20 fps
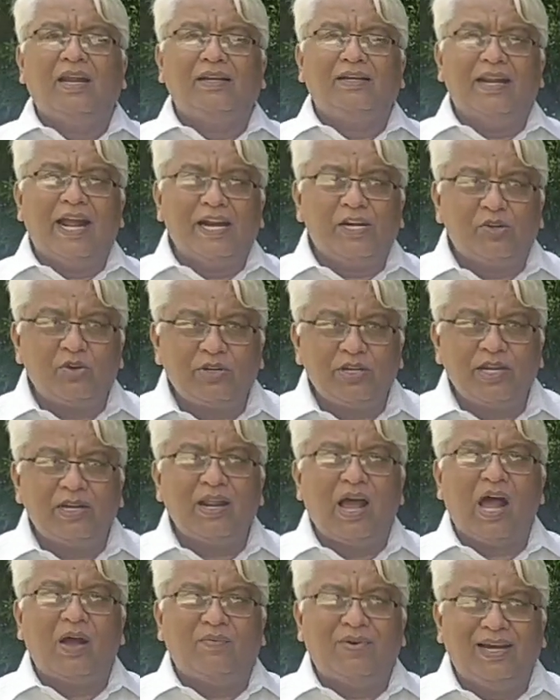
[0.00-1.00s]
nitrogen
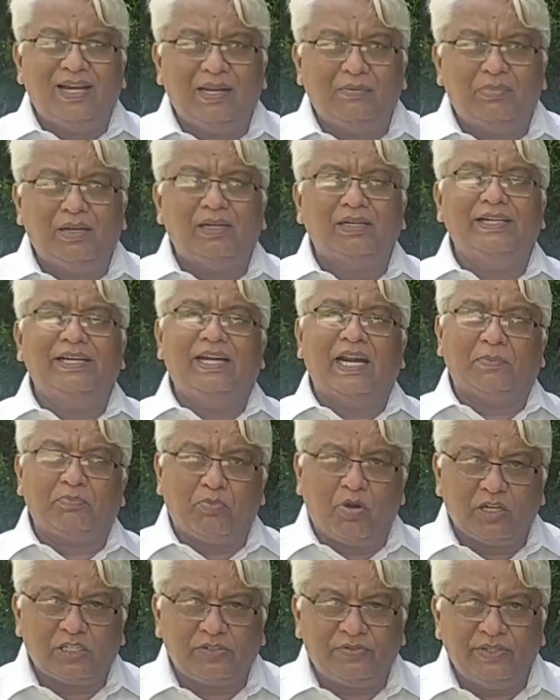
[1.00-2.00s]
available in
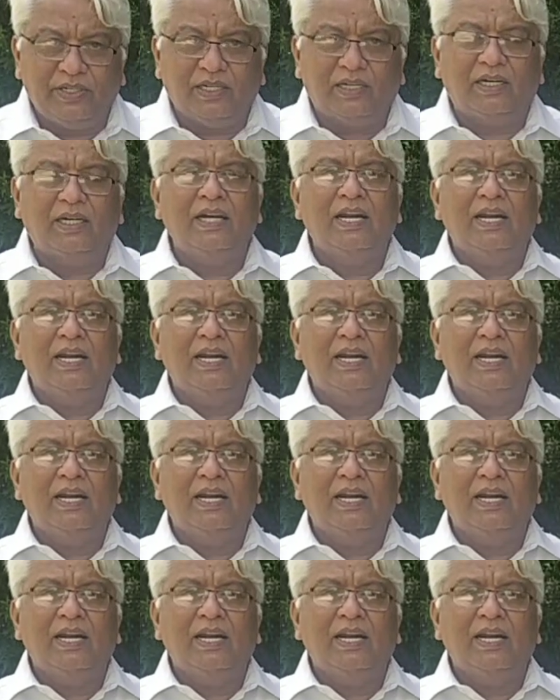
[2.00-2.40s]
atmosphere